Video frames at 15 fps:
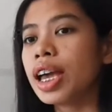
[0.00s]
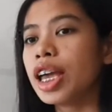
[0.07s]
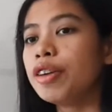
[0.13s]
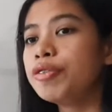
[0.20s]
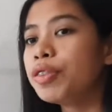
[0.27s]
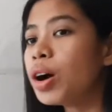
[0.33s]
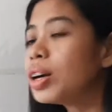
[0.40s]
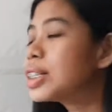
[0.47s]
a
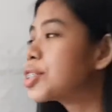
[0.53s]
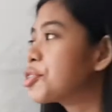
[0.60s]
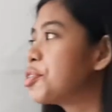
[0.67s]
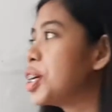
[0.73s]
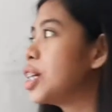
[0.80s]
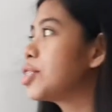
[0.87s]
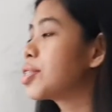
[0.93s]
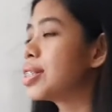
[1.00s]
forest
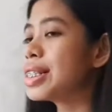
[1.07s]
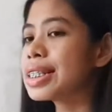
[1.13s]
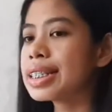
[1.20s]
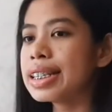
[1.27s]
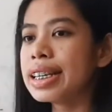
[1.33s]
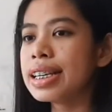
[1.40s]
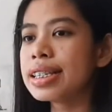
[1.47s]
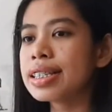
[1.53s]
ranger
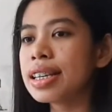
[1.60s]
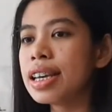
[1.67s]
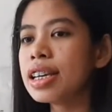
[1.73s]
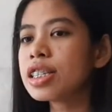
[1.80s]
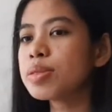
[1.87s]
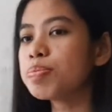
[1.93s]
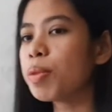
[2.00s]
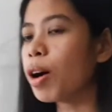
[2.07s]
sees
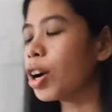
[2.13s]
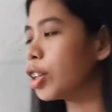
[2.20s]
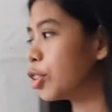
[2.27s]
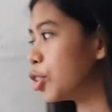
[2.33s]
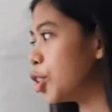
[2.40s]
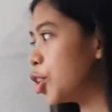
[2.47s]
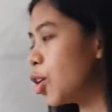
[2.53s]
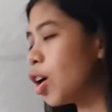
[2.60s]
his
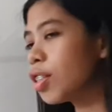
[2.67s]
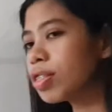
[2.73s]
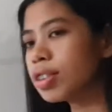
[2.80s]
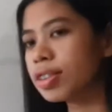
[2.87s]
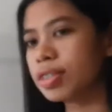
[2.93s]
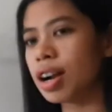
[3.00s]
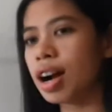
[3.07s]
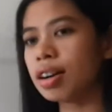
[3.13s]
partner on
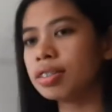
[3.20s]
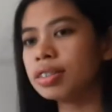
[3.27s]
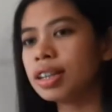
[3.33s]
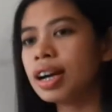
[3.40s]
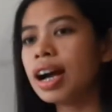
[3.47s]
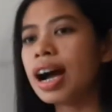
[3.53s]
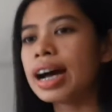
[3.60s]
the ground